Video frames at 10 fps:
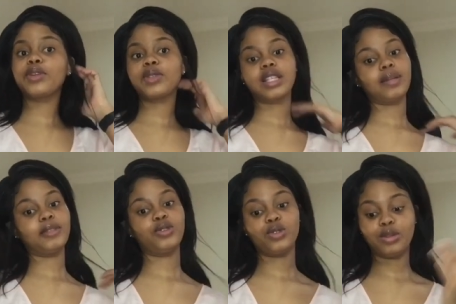was gonna
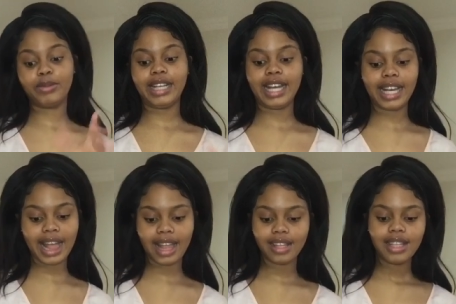be short, but like,
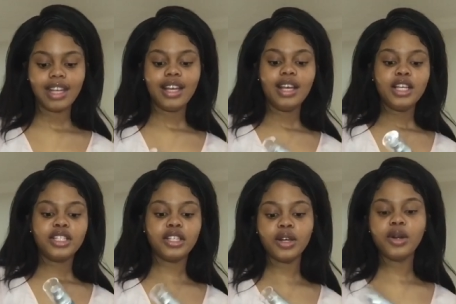hey.
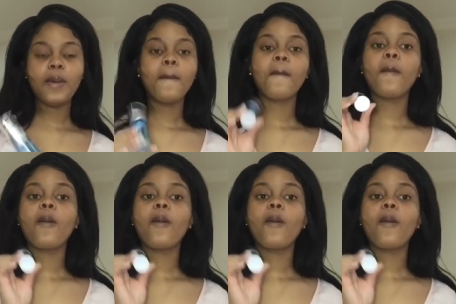So